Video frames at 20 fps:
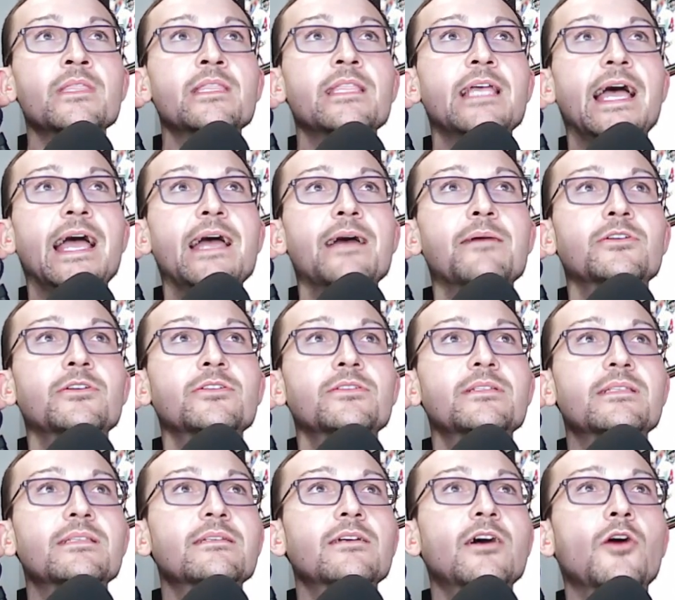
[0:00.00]
The
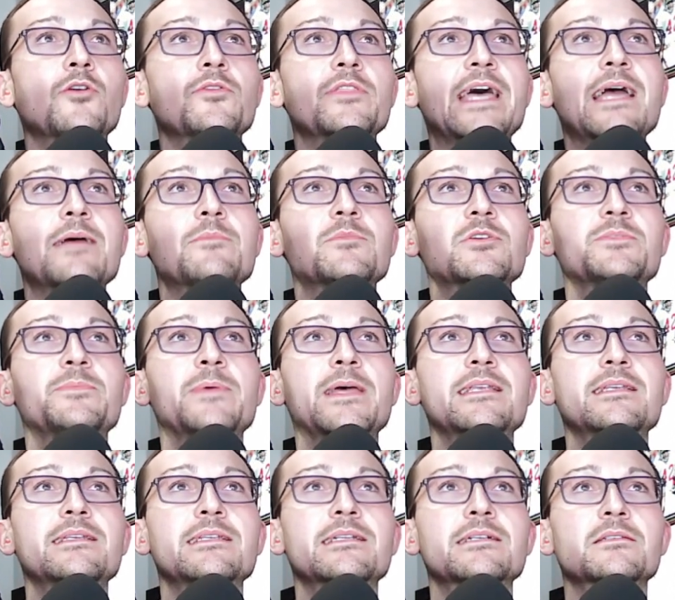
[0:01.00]
Hammers, oh, the Hammer
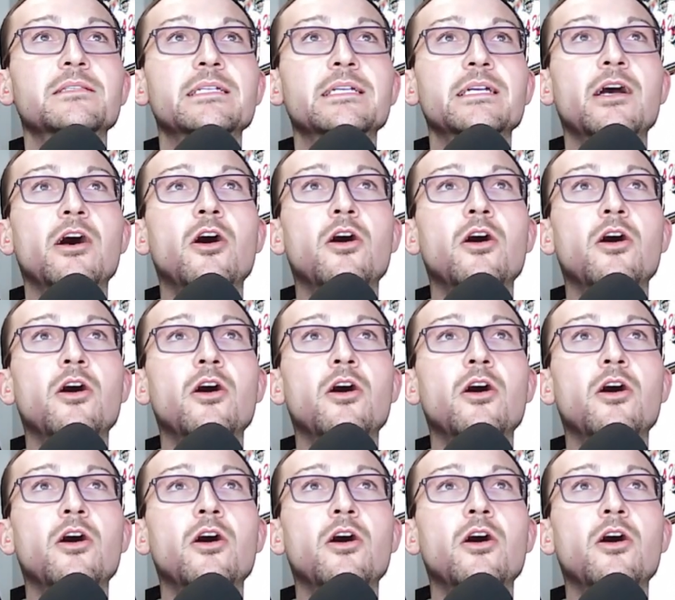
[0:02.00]
spent nearly